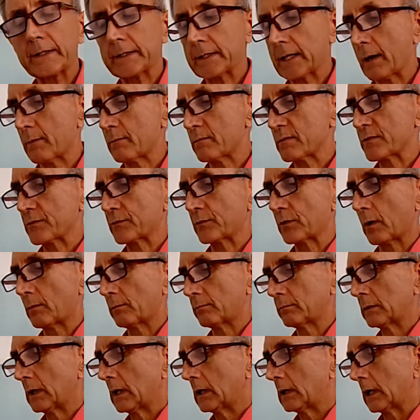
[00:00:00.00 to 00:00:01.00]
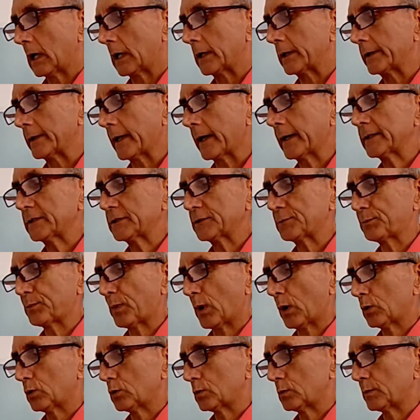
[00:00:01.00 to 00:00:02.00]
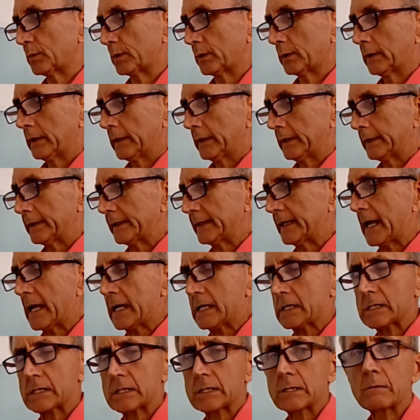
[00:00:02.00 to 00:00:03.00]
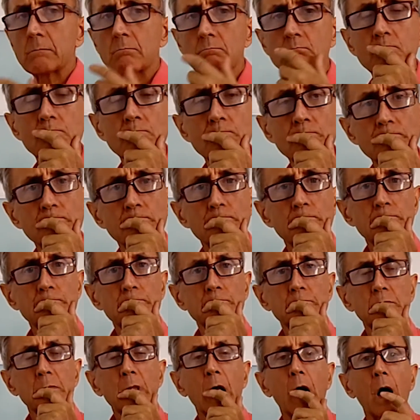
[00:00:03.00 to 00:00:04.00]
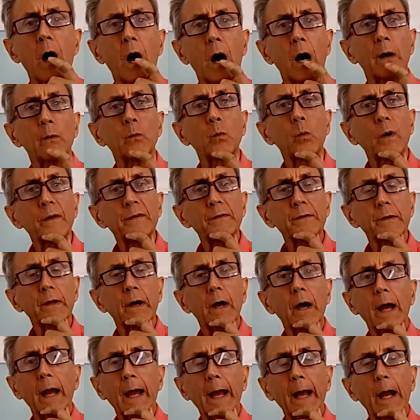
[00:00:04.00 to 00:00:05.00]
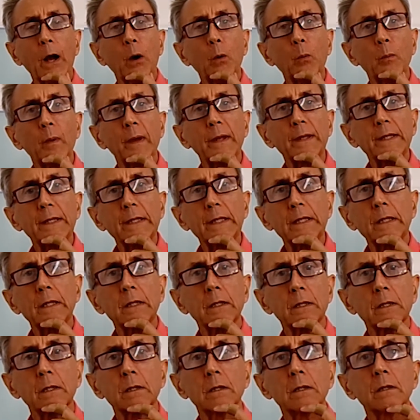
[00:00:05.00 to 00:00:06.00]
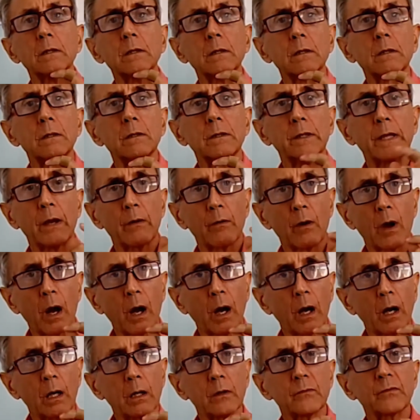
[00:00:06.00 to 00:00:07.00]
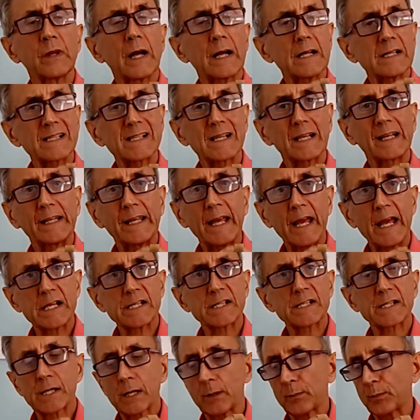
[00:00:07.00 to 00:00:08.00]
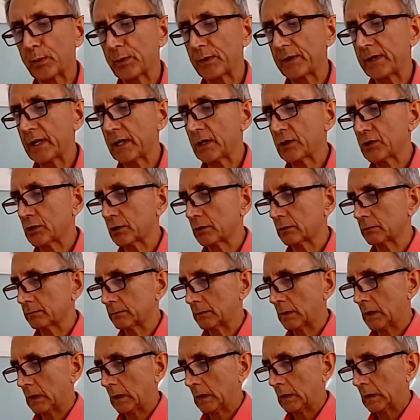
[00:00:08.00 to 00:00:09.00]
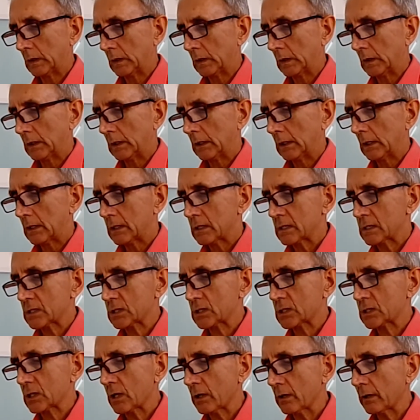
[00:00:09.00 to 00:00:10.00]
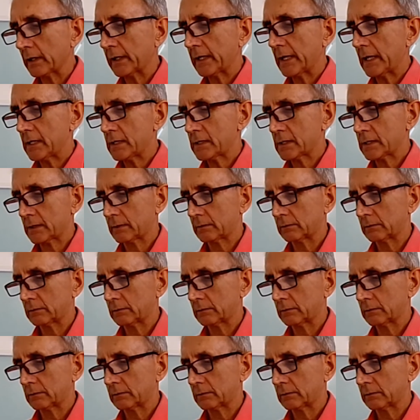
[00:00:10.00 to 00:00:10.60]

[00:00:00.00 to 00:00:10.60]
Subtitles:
comes from. A light bulb. Guess. I wonder how many there are. That's a guess, a prediction. Circuit.